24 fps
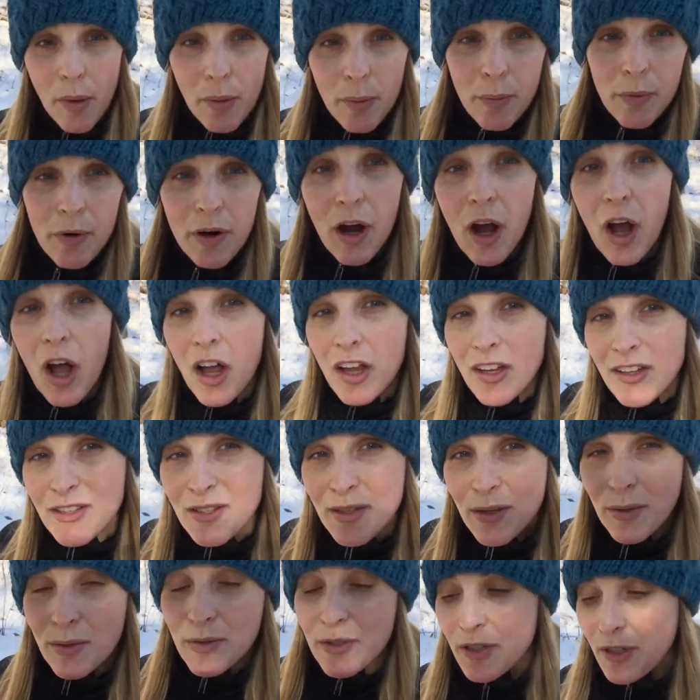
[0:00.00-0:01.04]
what we're
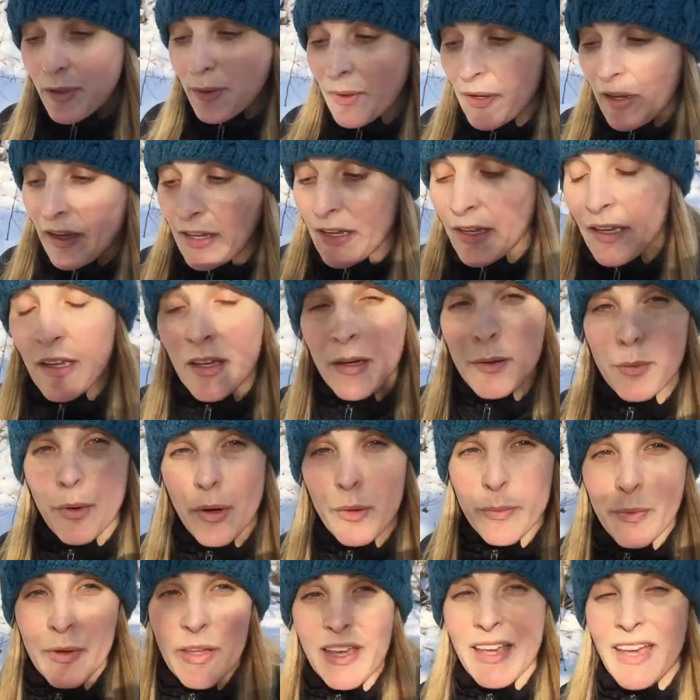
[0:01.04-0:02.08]
also doing
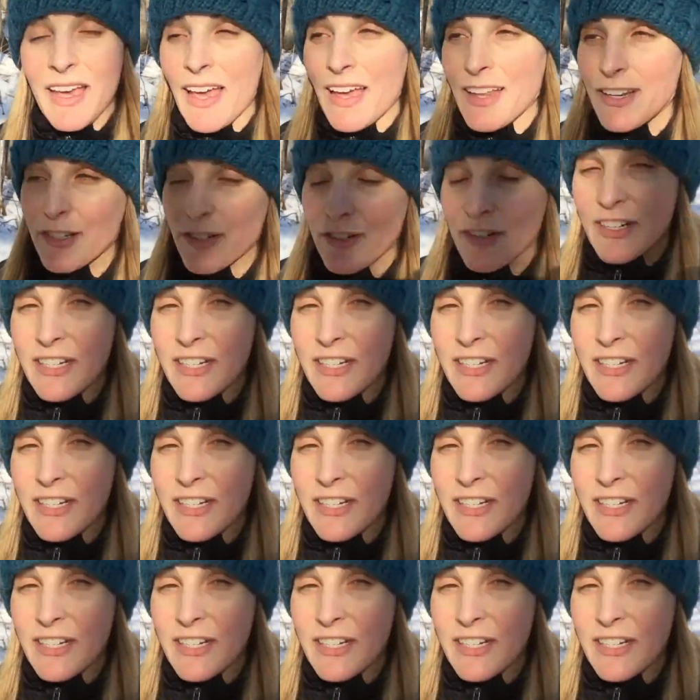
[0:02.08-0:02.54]
when we enter